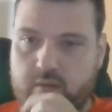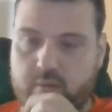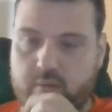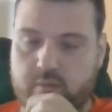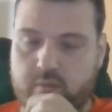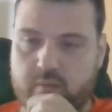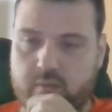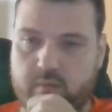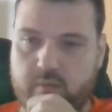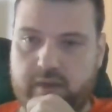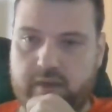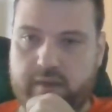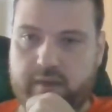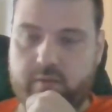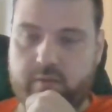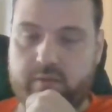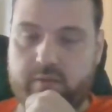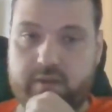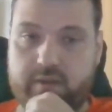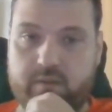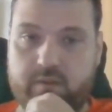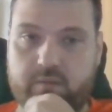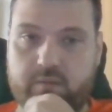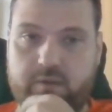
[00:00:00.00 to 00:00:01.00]

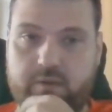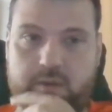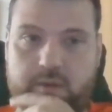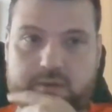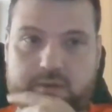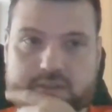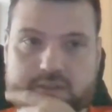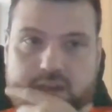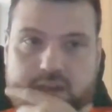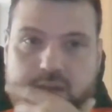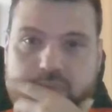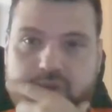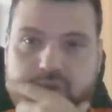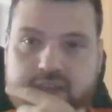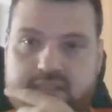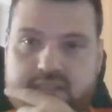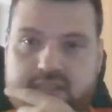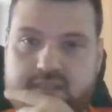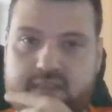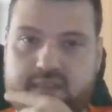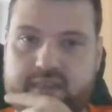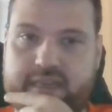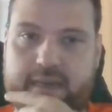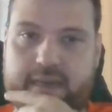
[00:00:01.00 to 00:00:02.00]
Where was our
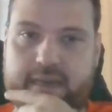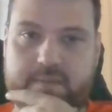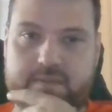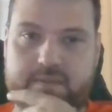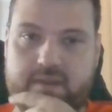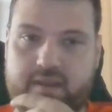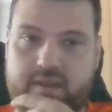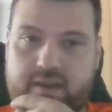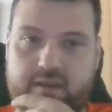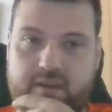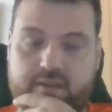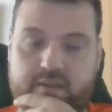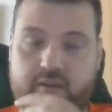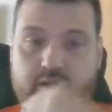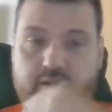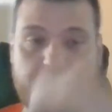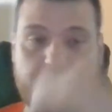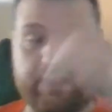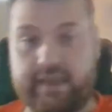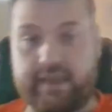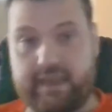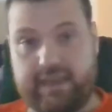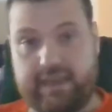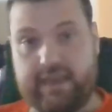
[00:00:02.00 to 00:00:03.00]
precinct captain there though?
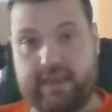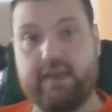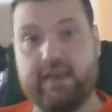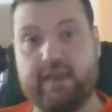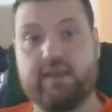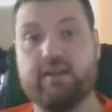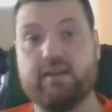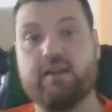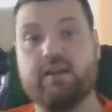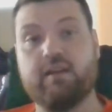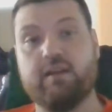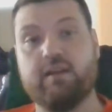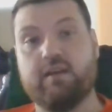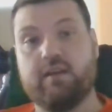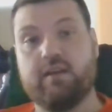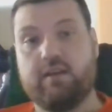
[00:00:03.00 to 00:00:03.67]
Again,